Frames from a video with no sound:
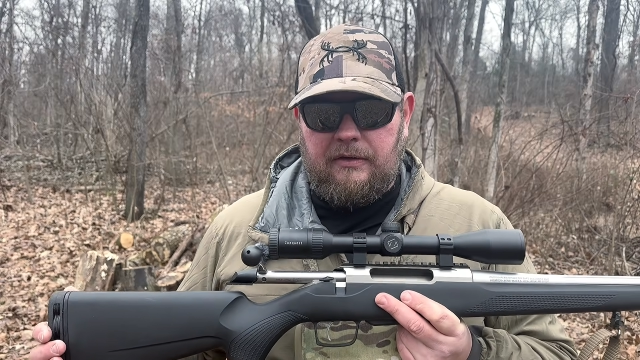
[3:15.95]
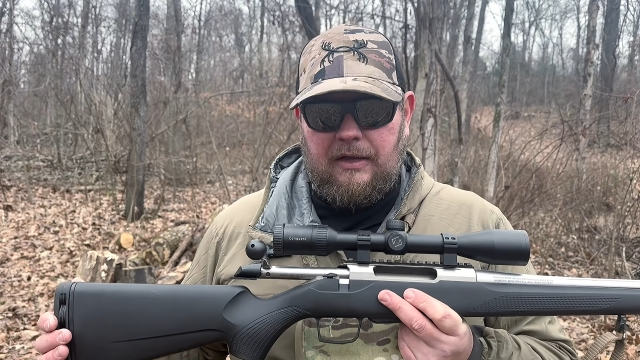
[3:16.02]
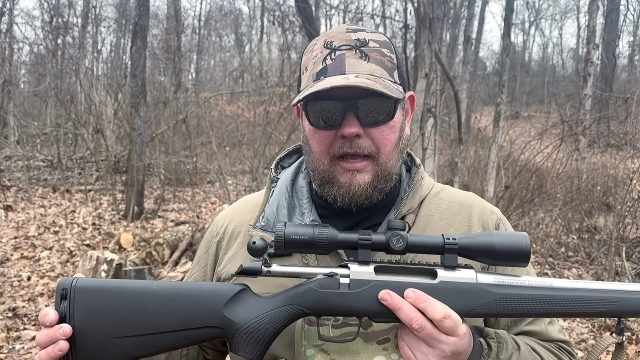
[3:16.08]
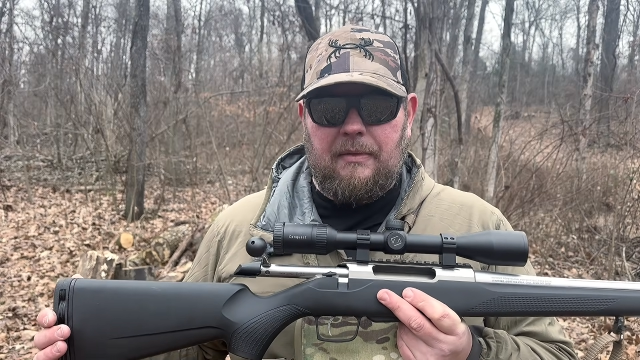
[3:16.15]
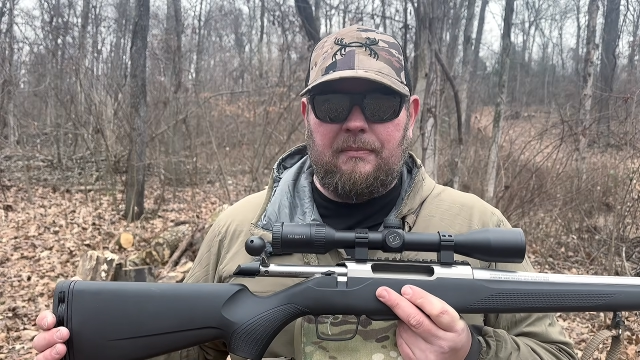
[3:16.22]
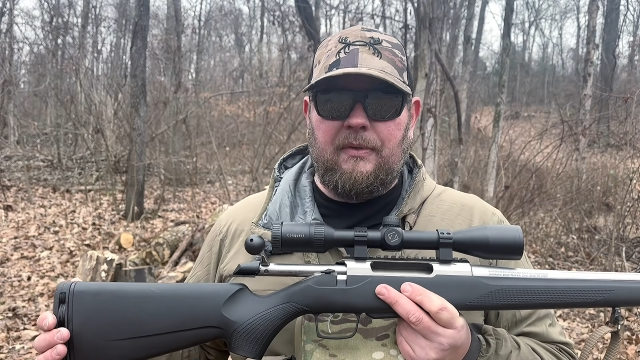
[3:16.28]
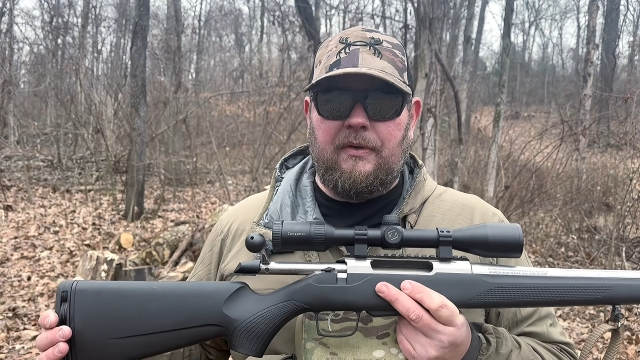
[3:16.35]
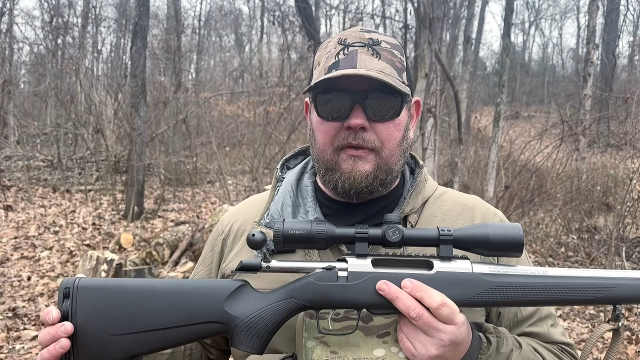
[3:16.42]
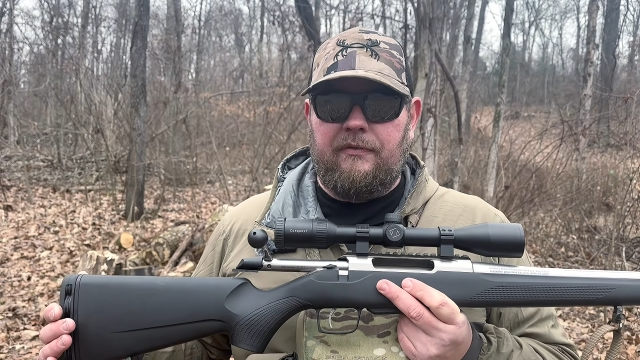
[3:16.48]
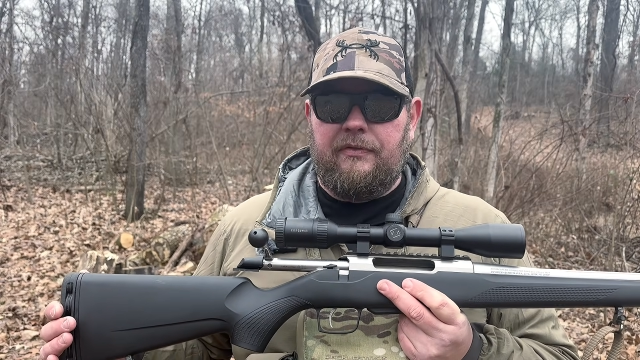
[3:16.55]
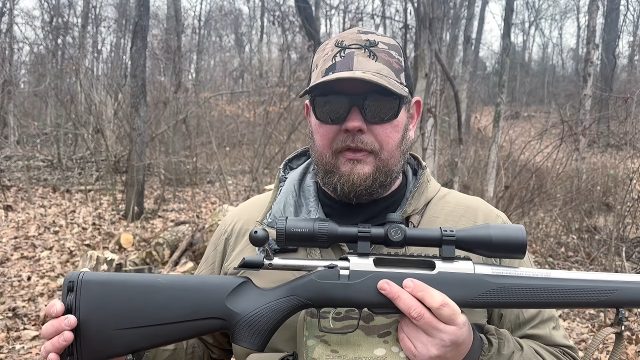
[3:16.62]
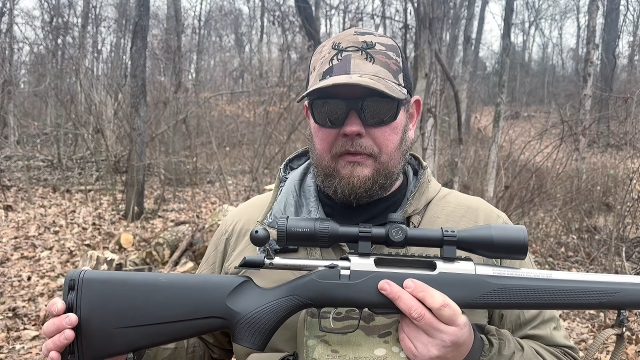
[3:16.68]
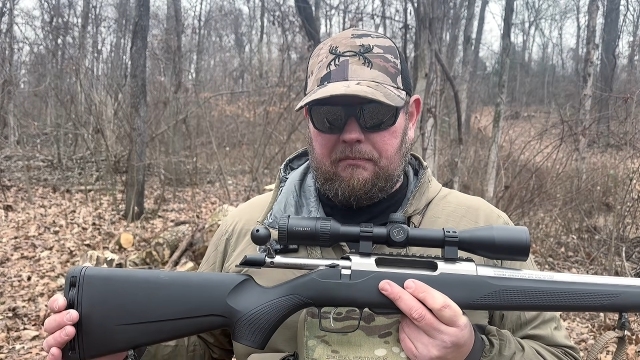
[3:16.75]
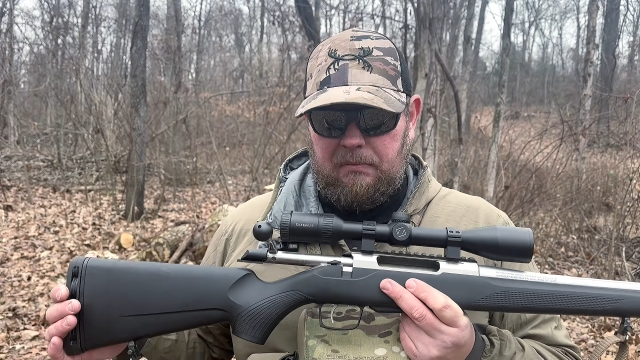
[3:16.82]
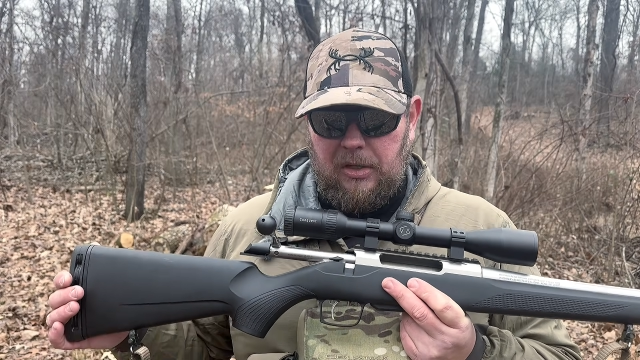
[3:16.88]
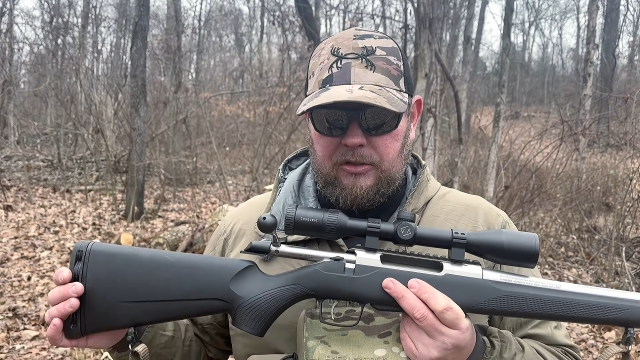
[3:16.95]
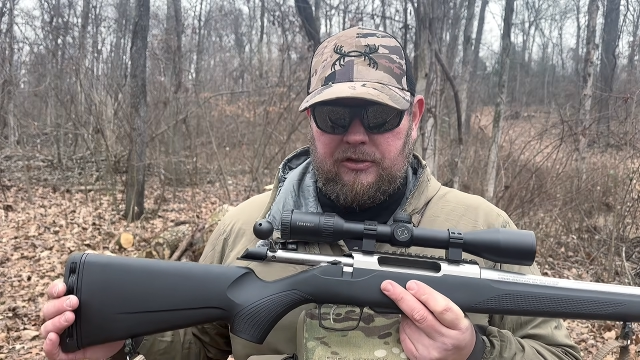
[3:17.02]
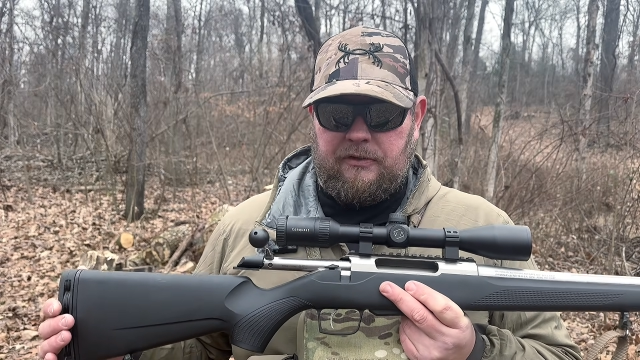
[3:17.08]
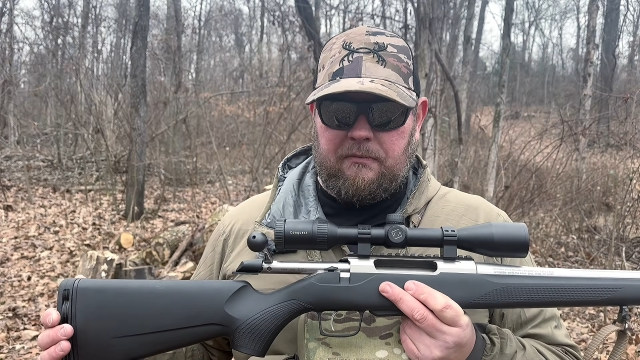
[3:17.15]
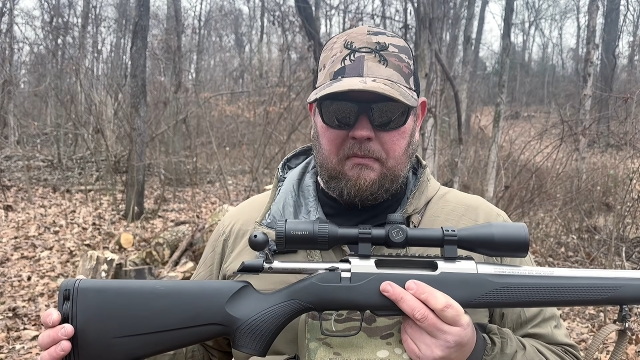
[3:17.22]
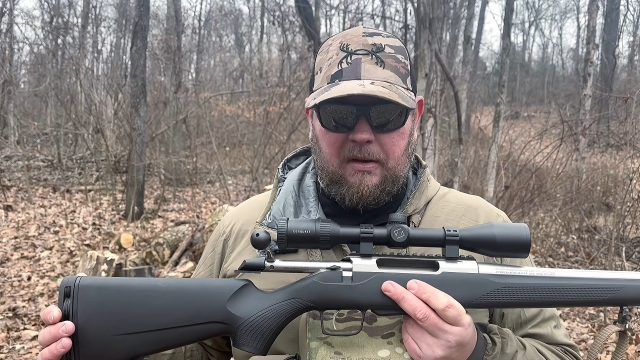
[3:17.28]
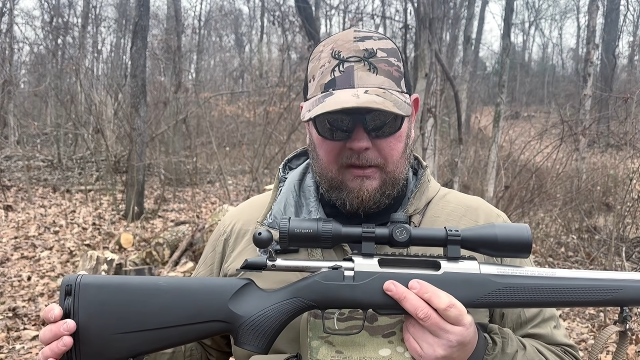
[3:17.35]
top of the
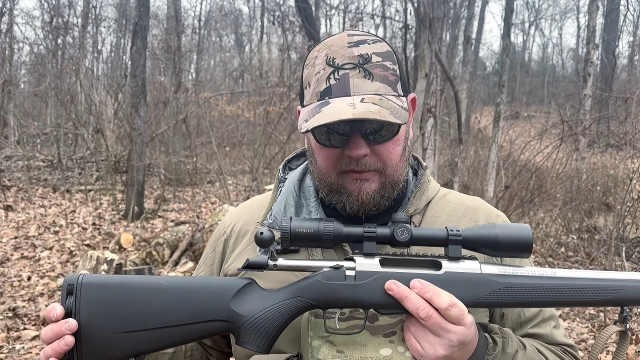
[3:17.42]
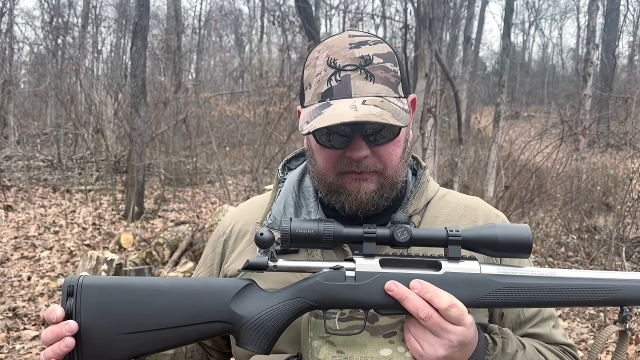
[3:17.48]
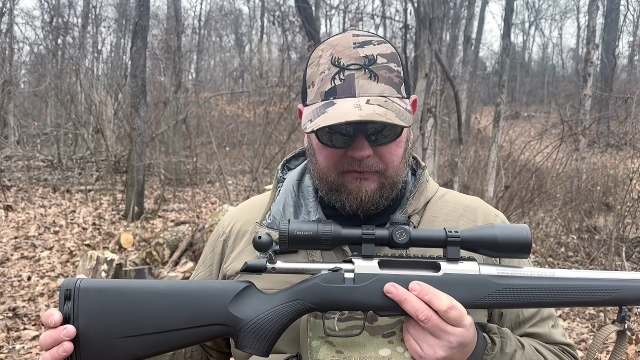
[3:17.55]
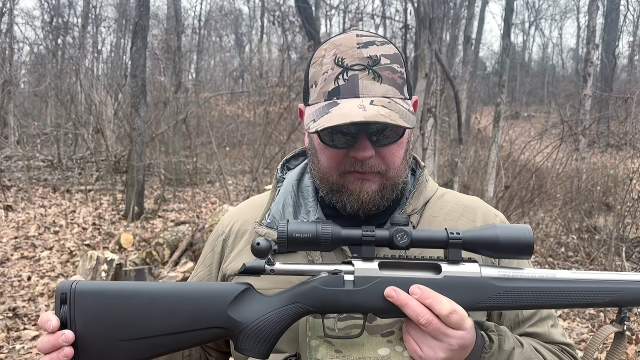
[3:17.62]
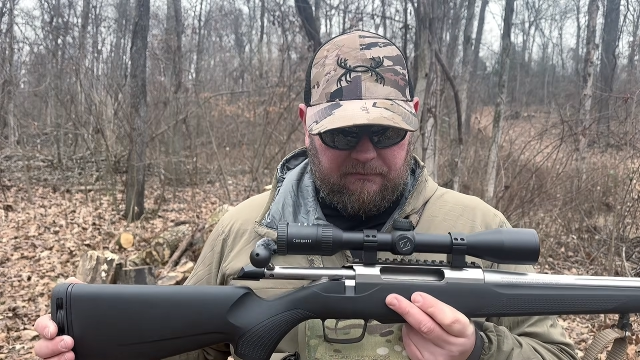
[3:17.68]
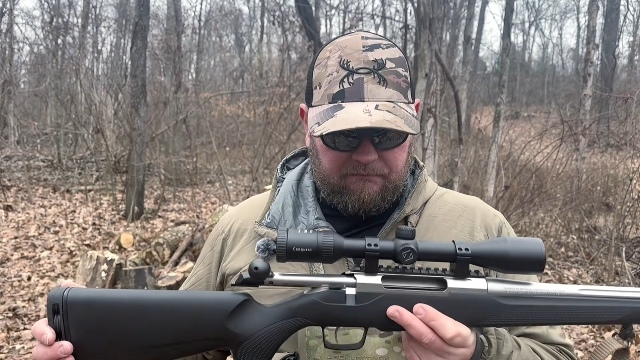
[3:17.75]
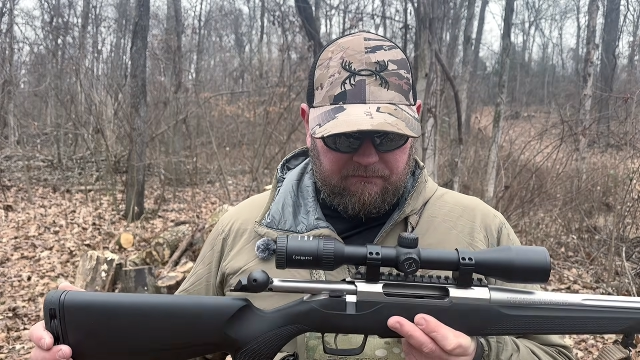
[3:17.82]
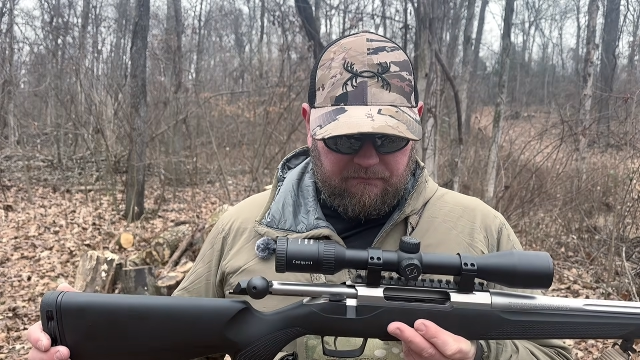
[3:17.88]
purchase price.